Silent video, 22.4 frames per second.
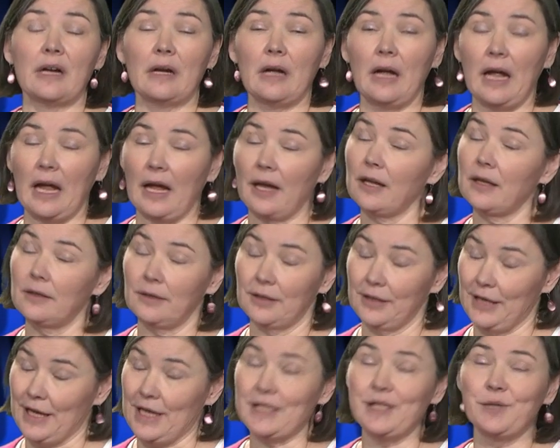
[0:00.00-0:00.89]
I
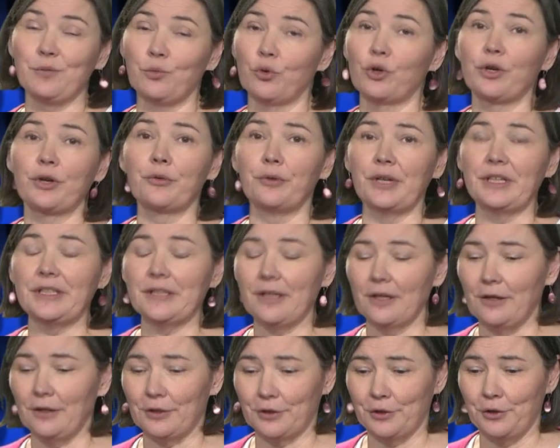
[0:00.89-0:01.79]
guess, more
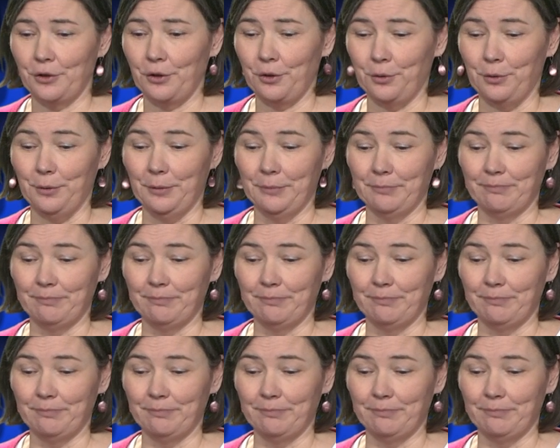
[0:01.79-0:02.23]
critical to you.